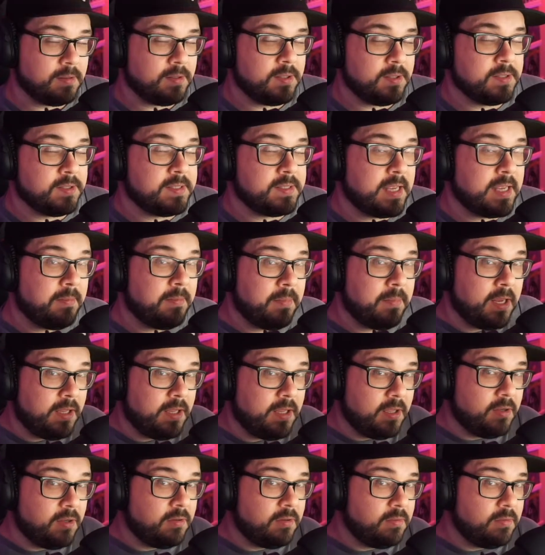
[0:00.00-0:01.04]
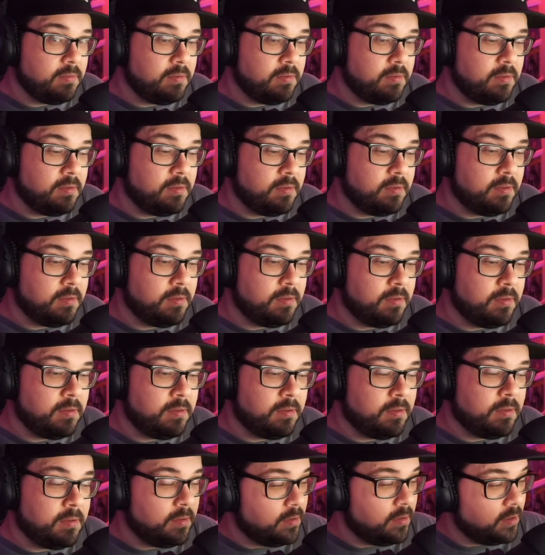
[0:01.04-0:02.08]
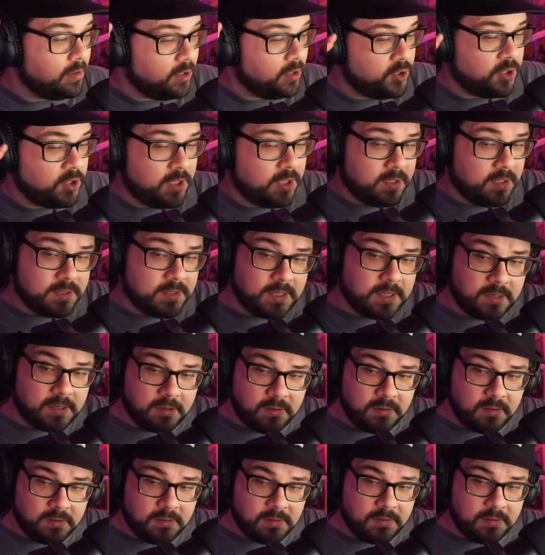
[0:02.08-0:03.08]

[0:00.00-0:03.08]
does that make you a chicken tender?